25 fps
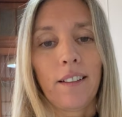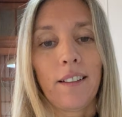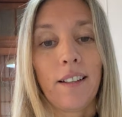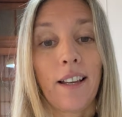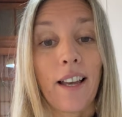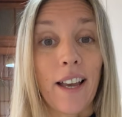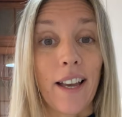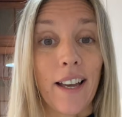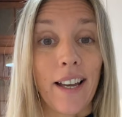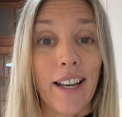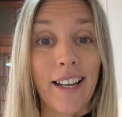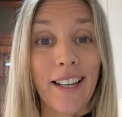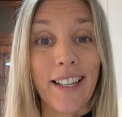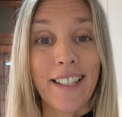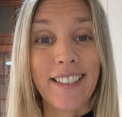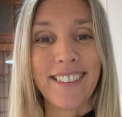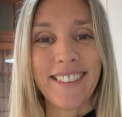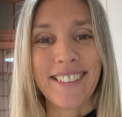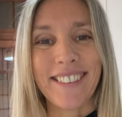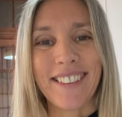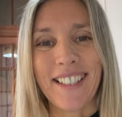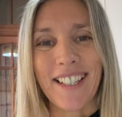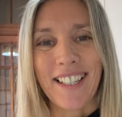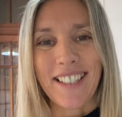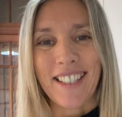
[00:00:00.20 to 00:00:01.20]
Hi,
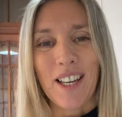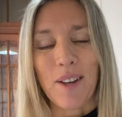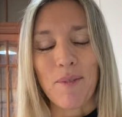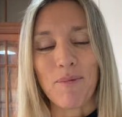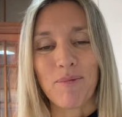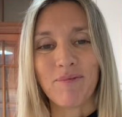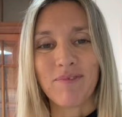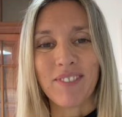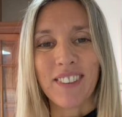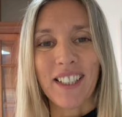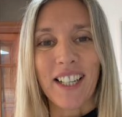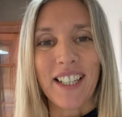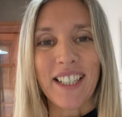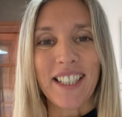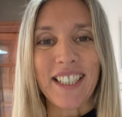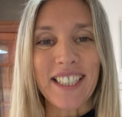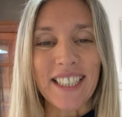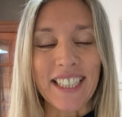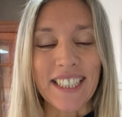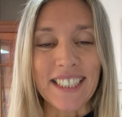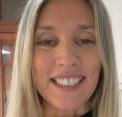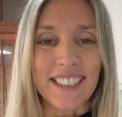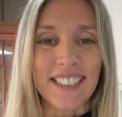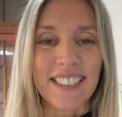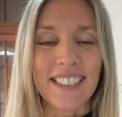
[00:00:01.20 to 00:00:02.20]
I am
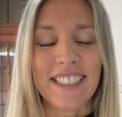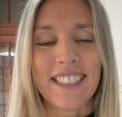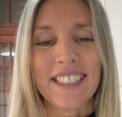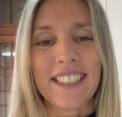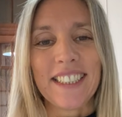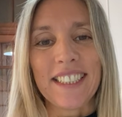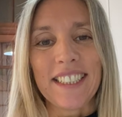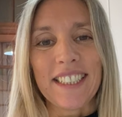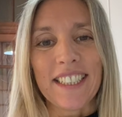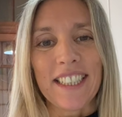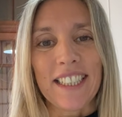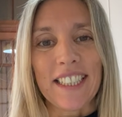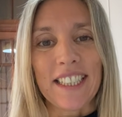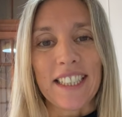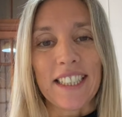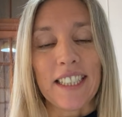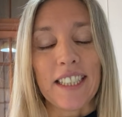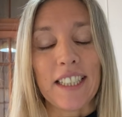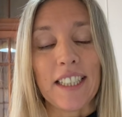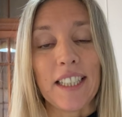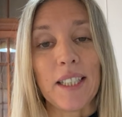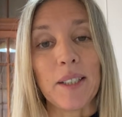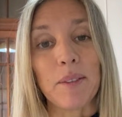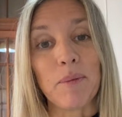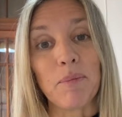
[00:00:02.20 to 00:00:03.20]
Carina. I
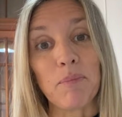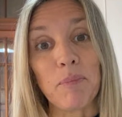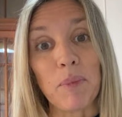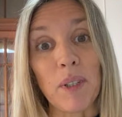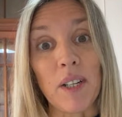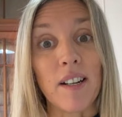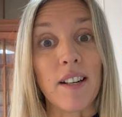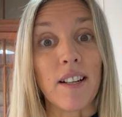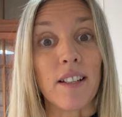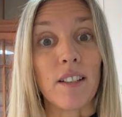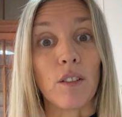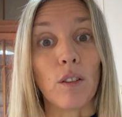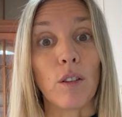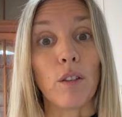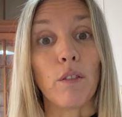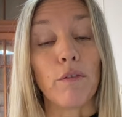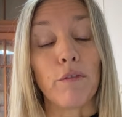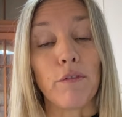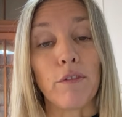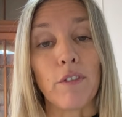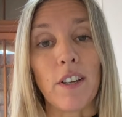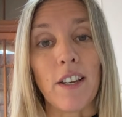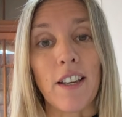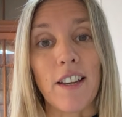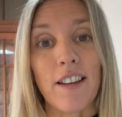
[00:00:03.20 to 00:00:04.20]
am part
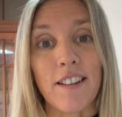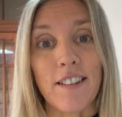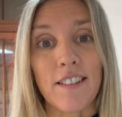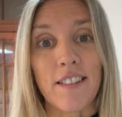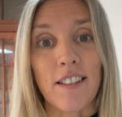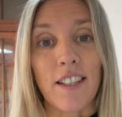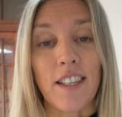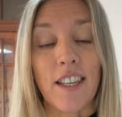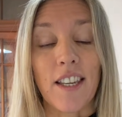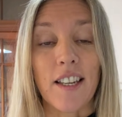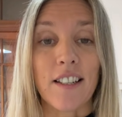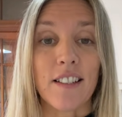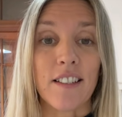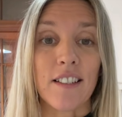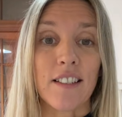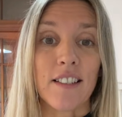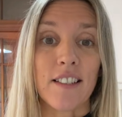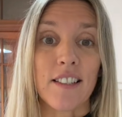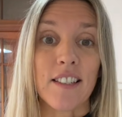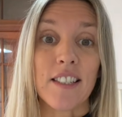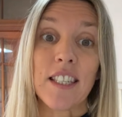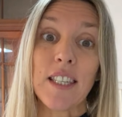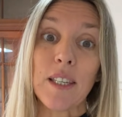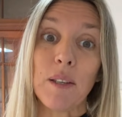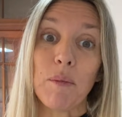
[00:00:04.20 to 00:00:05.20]
of Earth
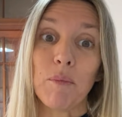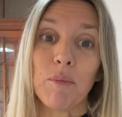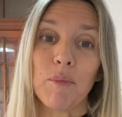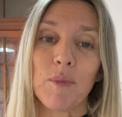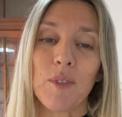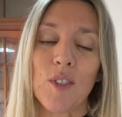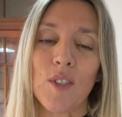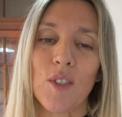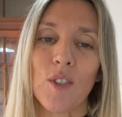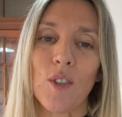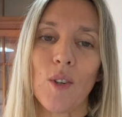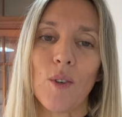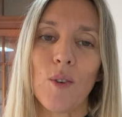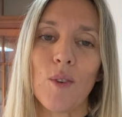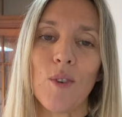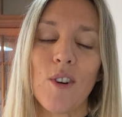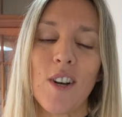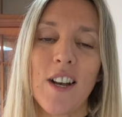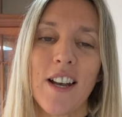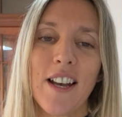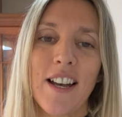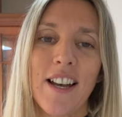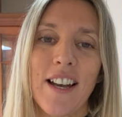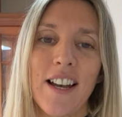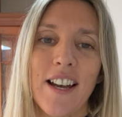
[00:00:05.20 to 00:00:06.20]
Science team, so
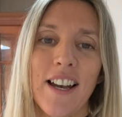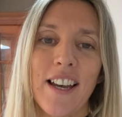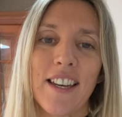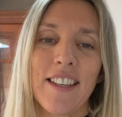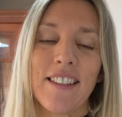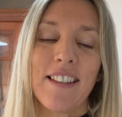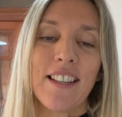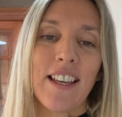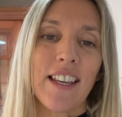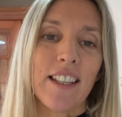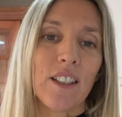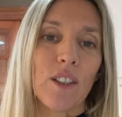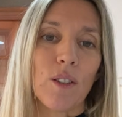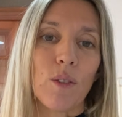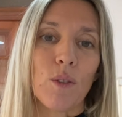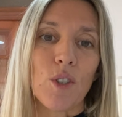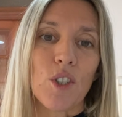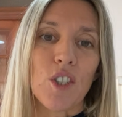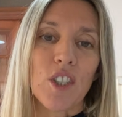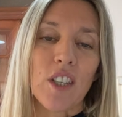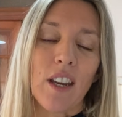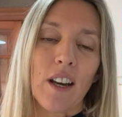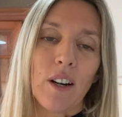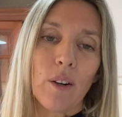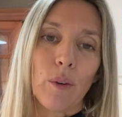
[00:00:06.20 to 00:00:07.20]
I'd like to
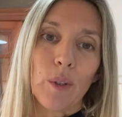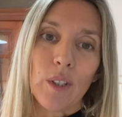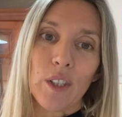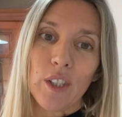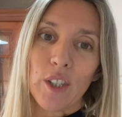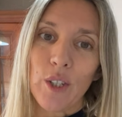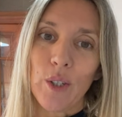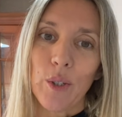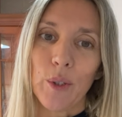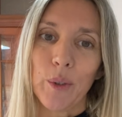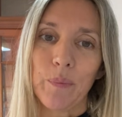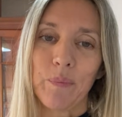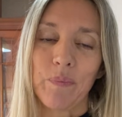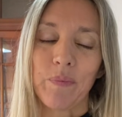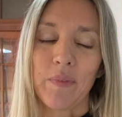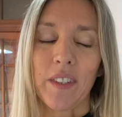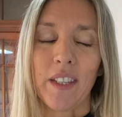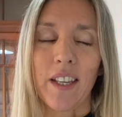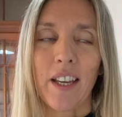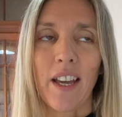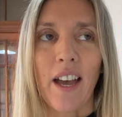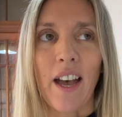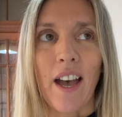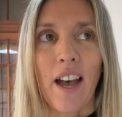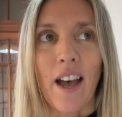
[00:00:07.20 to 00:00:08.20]
share with you
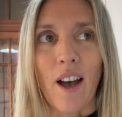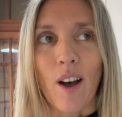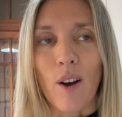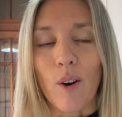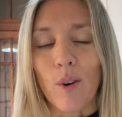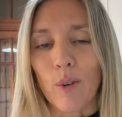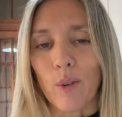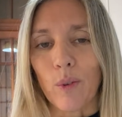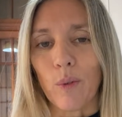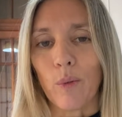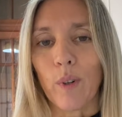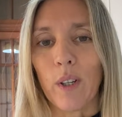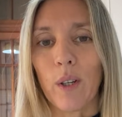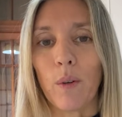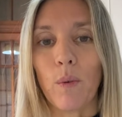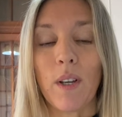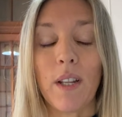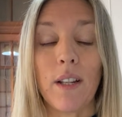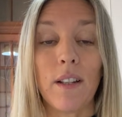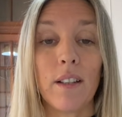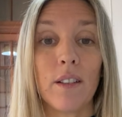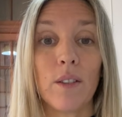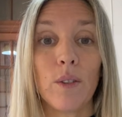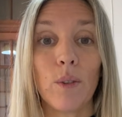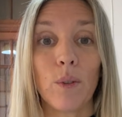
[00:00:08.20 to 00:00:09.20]
how we
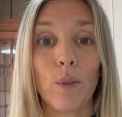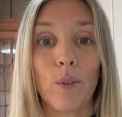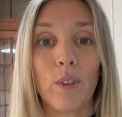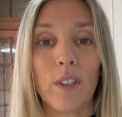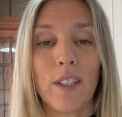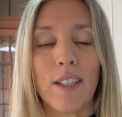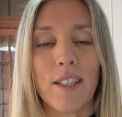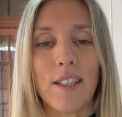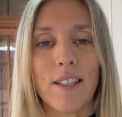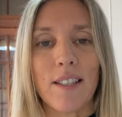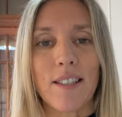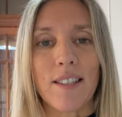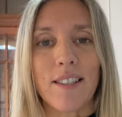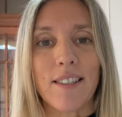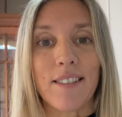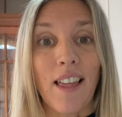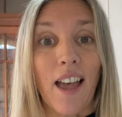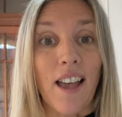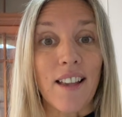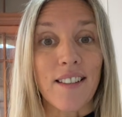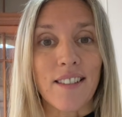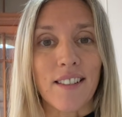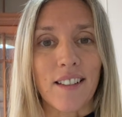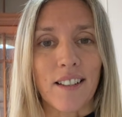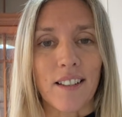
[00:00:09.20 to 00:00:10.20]
will do this
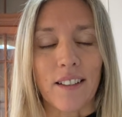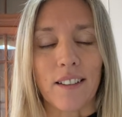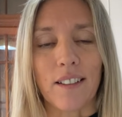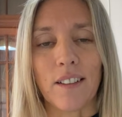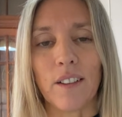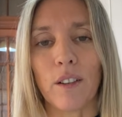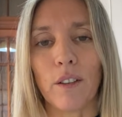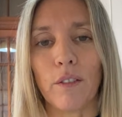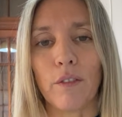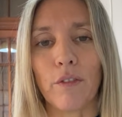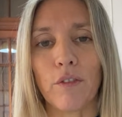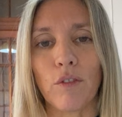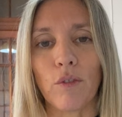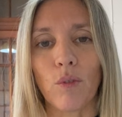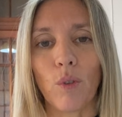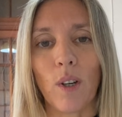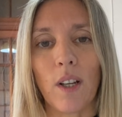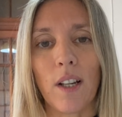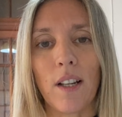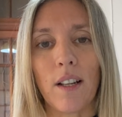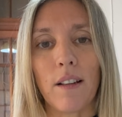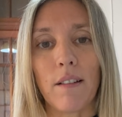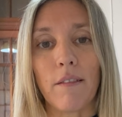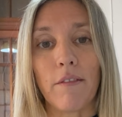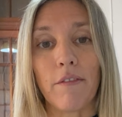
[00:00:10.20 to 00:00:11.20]
task of
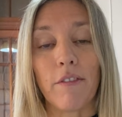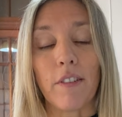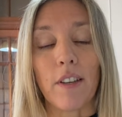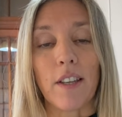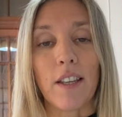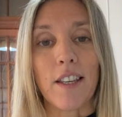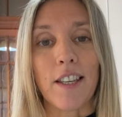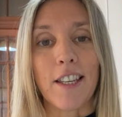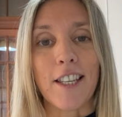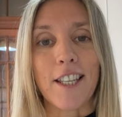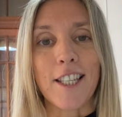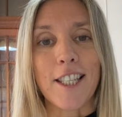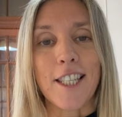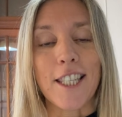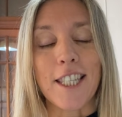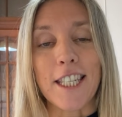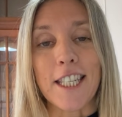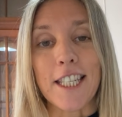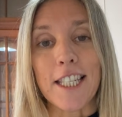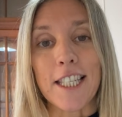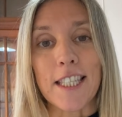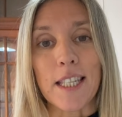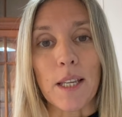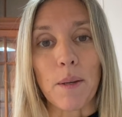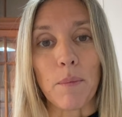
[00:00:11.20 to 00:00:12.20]
12
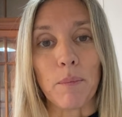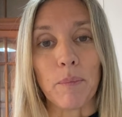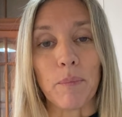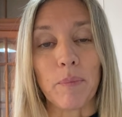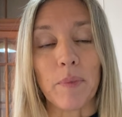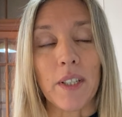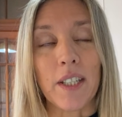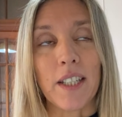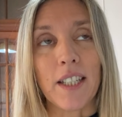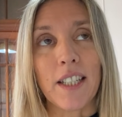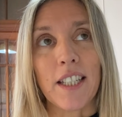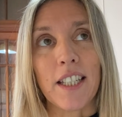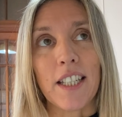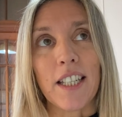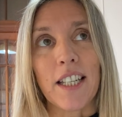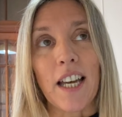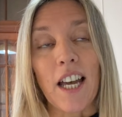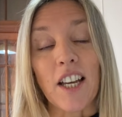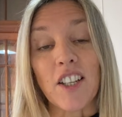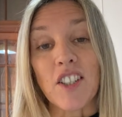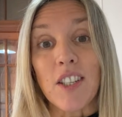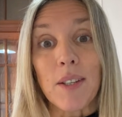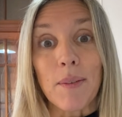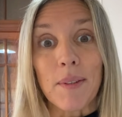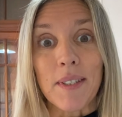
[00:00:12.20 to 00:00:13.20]
system
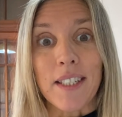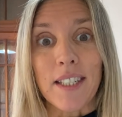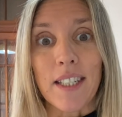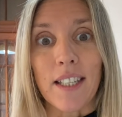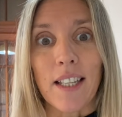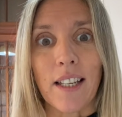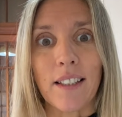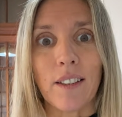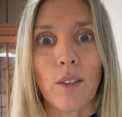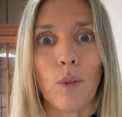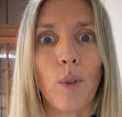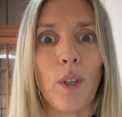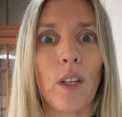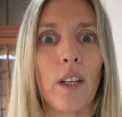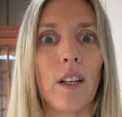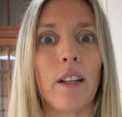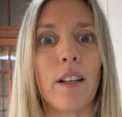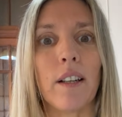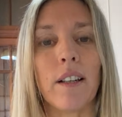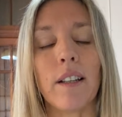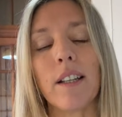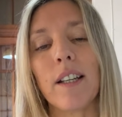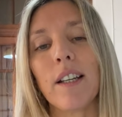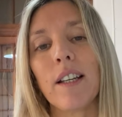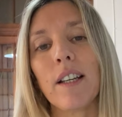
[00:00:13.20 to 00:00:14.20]
activity that we
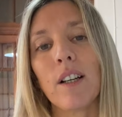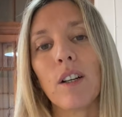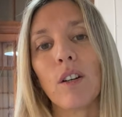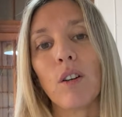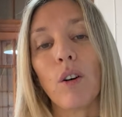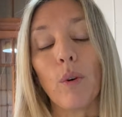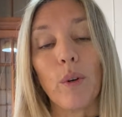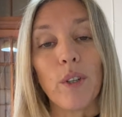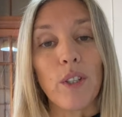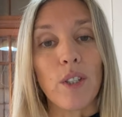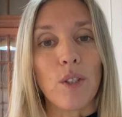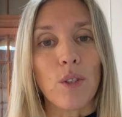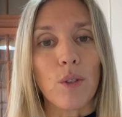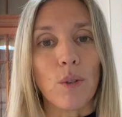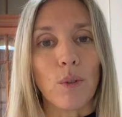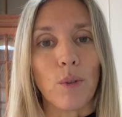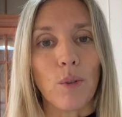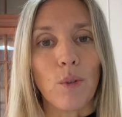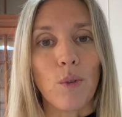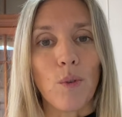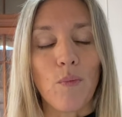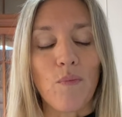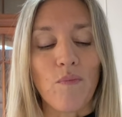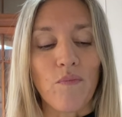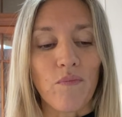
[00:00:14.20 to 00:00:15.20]
are going
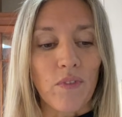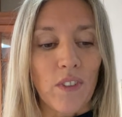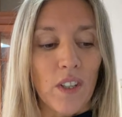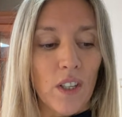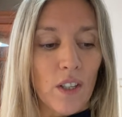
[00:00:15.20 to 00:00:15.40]
to